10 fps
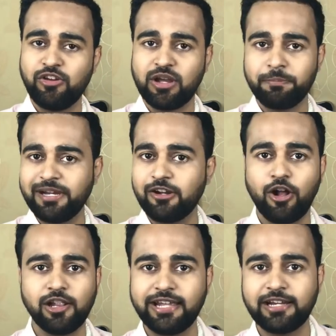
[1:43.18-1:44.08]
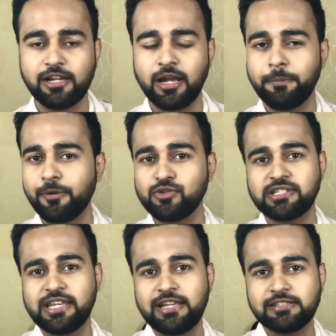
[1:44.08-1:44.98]
complete all that
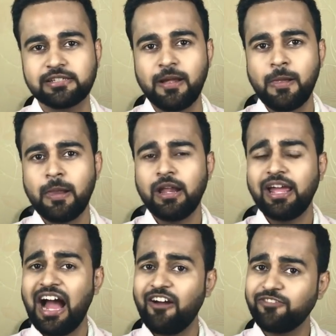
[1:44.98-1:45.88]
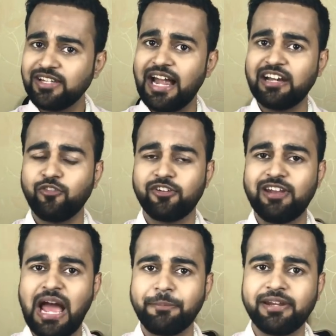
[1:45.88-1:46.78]
processings, after that, what will
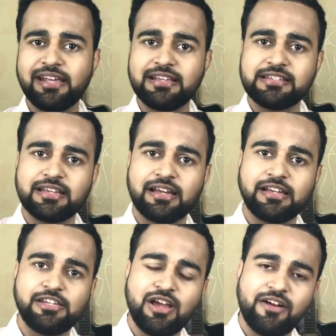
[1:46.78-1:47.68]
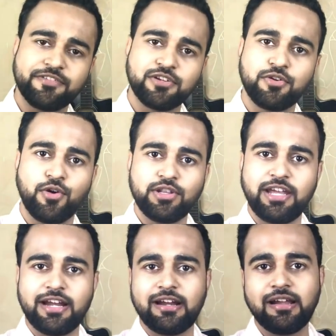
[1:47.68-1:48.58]
happen is you have to go
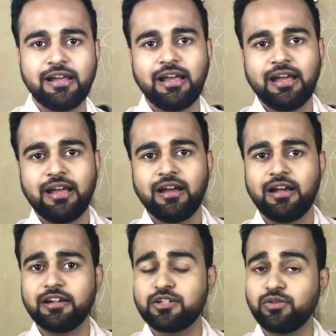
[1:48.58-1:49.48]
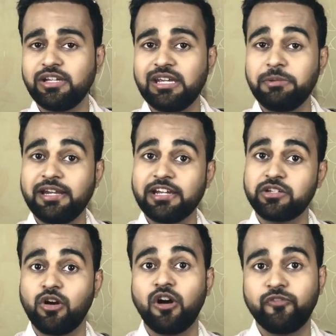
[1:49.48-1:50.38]
there to the
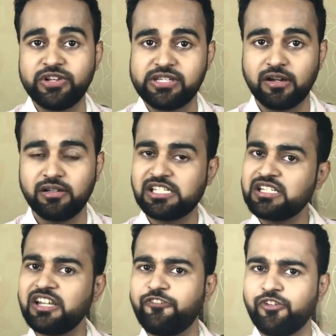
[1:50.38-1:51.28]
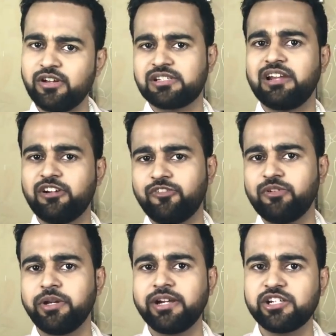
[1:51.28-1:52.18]
immigration officer. This is the first level of
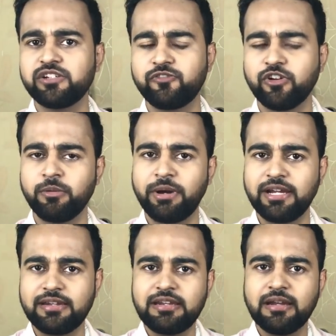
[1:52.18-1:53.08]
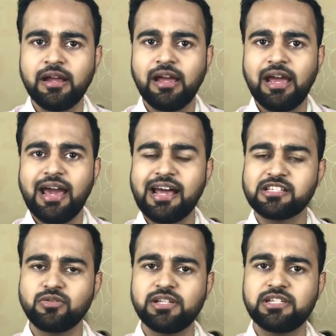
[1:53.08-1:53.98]
immigration for minded.
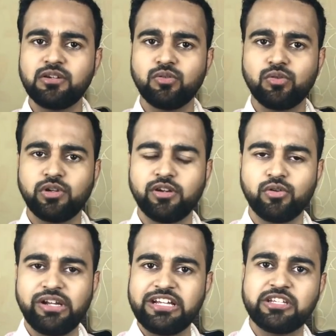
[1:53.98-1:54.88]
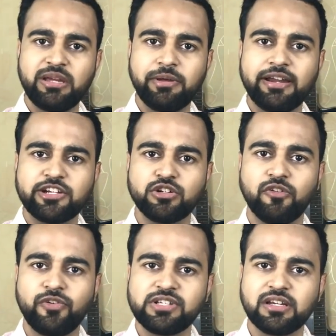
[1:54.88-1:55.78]
As soon as you reach the immigration
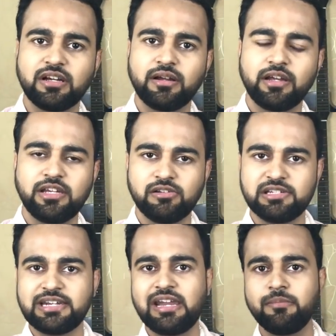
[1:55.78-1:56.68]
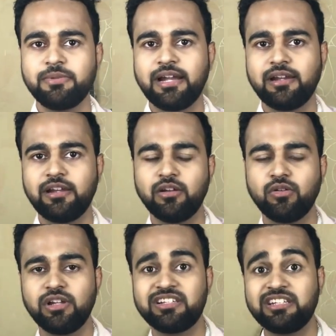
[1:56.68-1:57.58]
officer, you'll tell him that
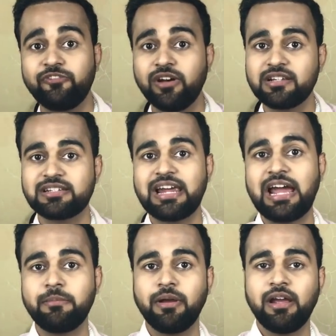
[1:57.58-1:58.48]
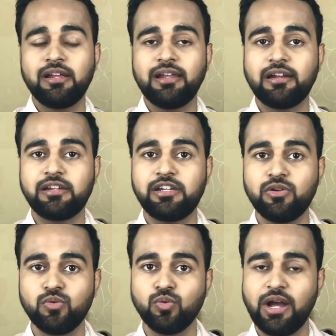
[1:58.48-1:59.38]
it's the first time that
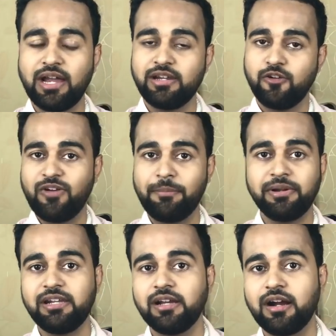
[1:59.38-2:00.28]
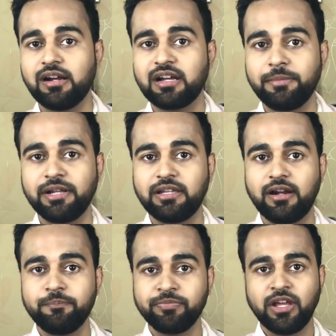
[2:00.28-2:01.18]
you and your family are coming
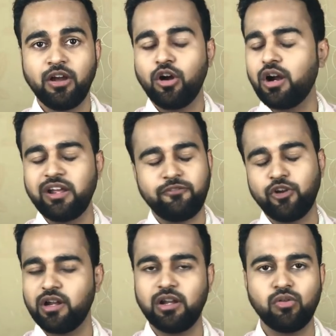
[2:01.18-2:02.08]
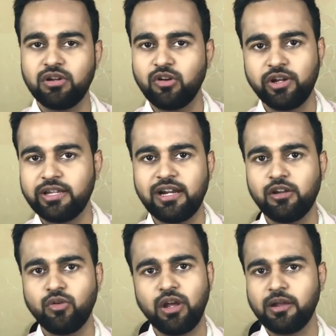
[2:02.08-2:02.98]
there, or if you're alone going there,
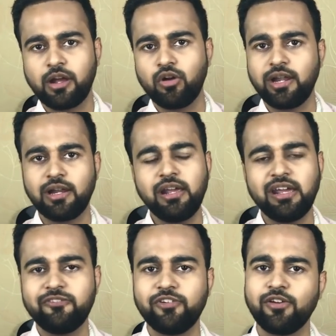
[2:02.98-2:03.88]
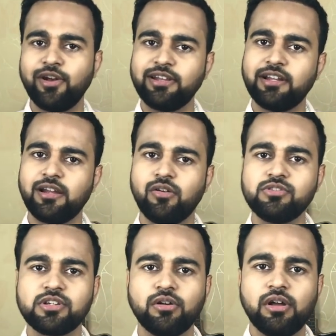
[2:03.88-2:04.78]
accordingly, if you're going there alone.
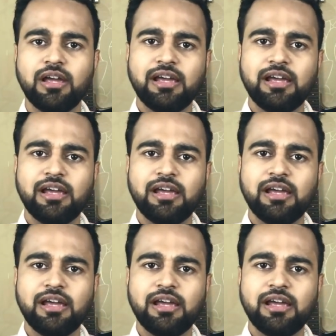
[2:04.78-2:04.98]
So